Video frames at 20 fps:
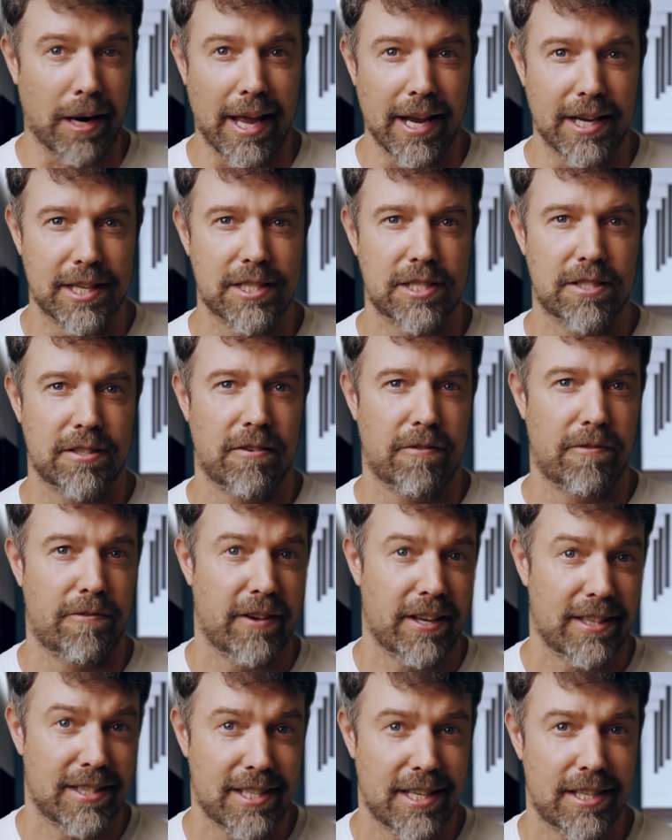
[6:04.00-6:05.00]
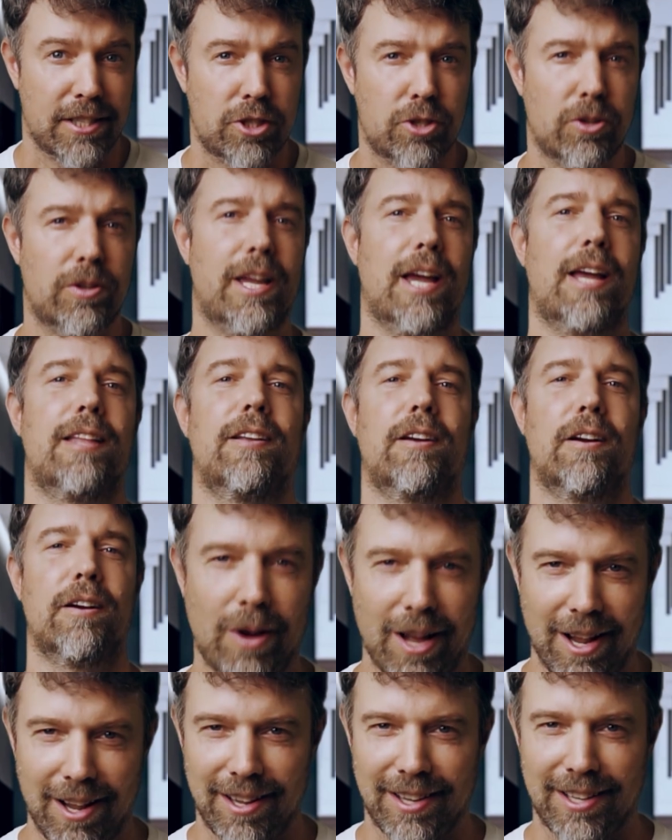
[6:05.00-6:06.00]
Plex fit in together.
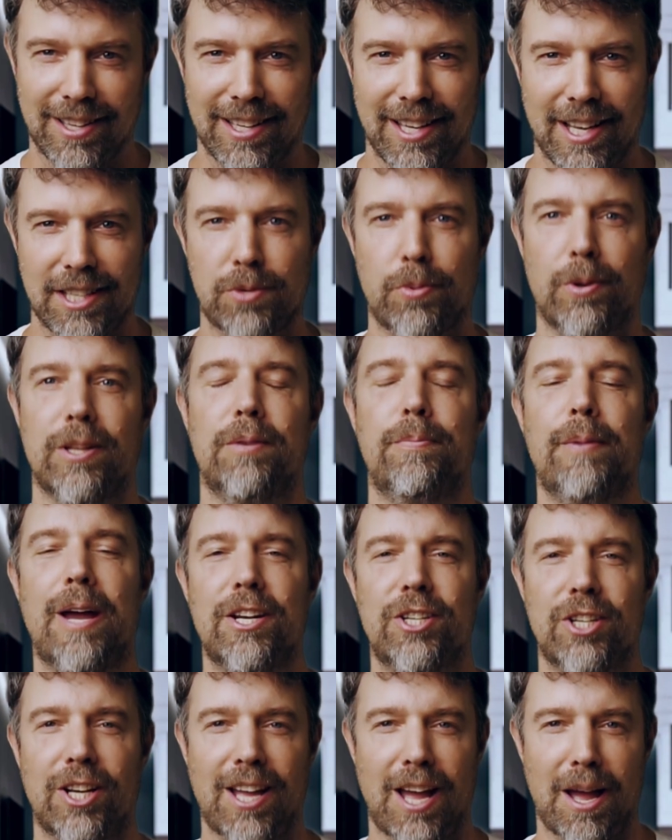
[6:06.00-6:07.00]
Well, that's where the magic